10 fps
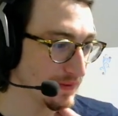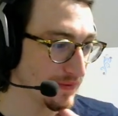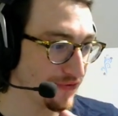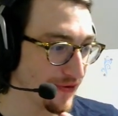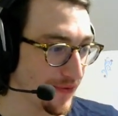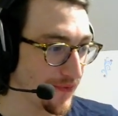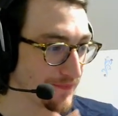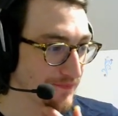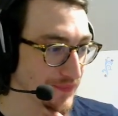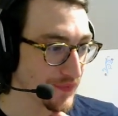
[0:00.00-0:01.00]
So
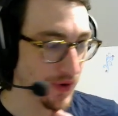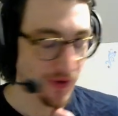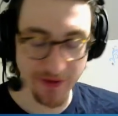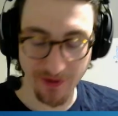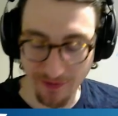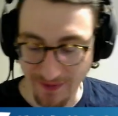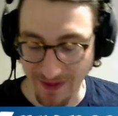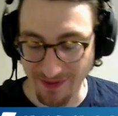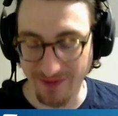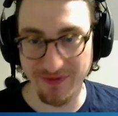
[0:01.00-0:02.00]
all in all, I
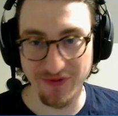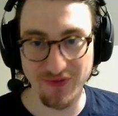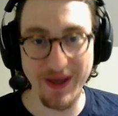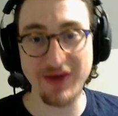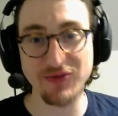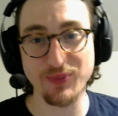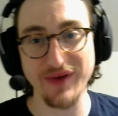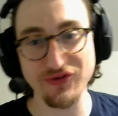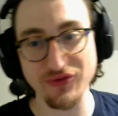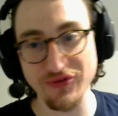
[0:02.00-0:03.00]
think the spec has
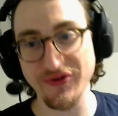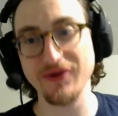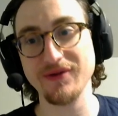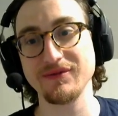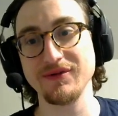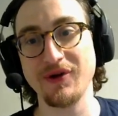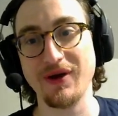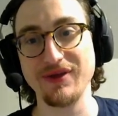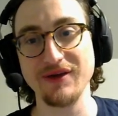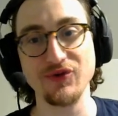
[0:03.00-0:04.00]
potential still. I
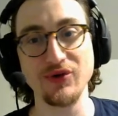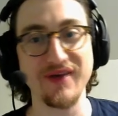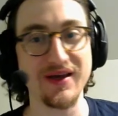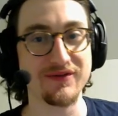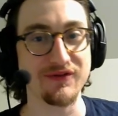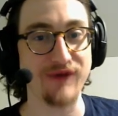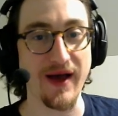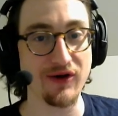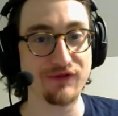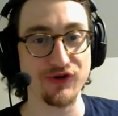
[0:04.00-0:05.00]
think if you could take
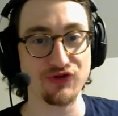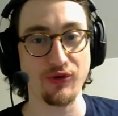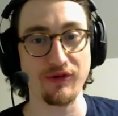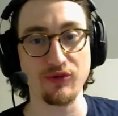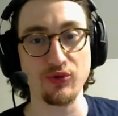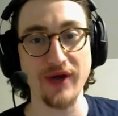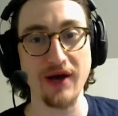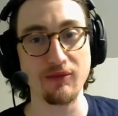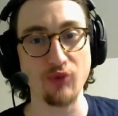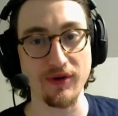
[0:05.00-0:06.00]
Defile for a shorter
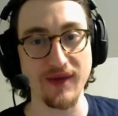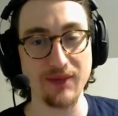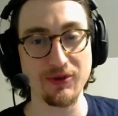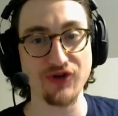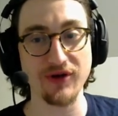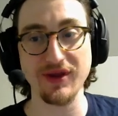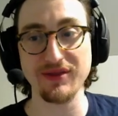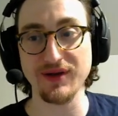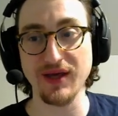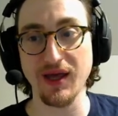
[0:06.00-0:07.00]
cooldown and more damage on Death
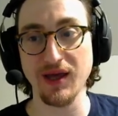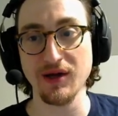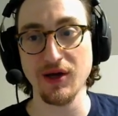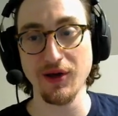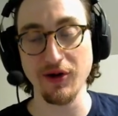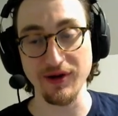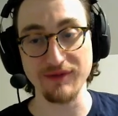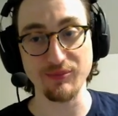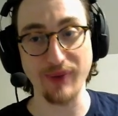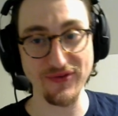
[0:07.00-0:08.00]
and Decay, or
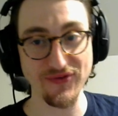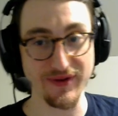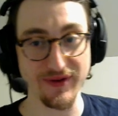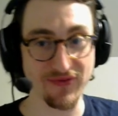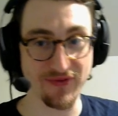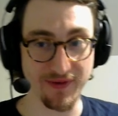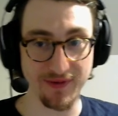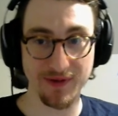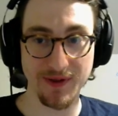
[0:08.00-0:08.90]
even Pestilence to